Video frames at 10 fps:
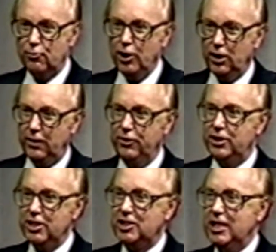will. If you
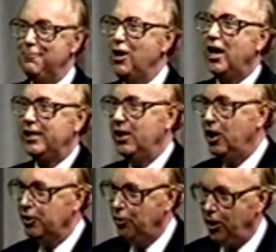just keep knocking
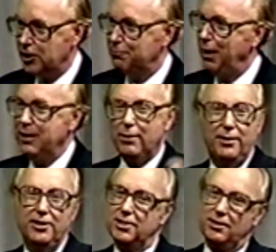on doors, bang, bang,
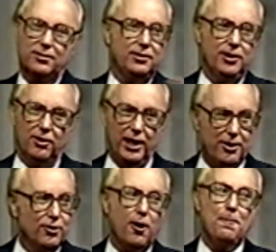you just, you know, I
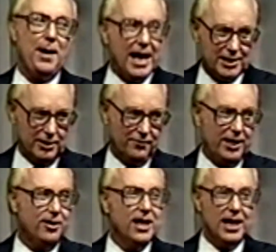don't go passive. I
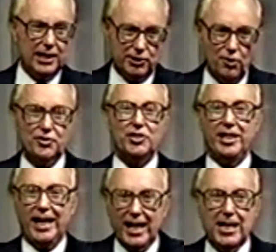don't, I don't
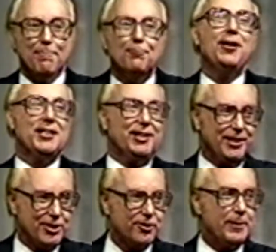see any precedent
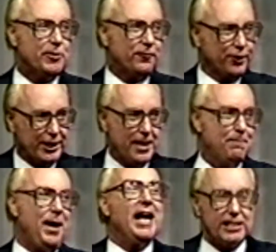in Scripture for getting
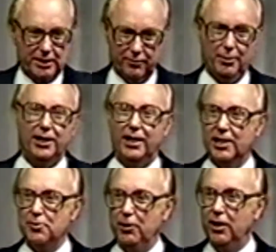passive about
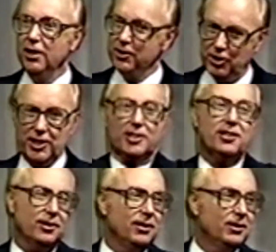God's will. Just
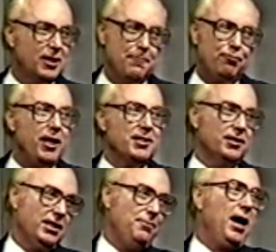Keep pressing,
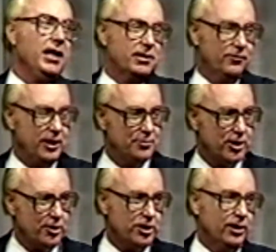keep active, keep
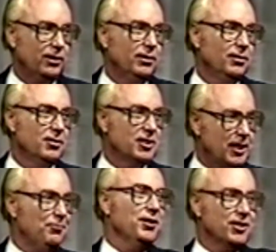searching.
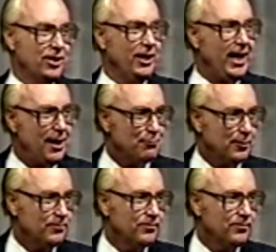Something's going to happen.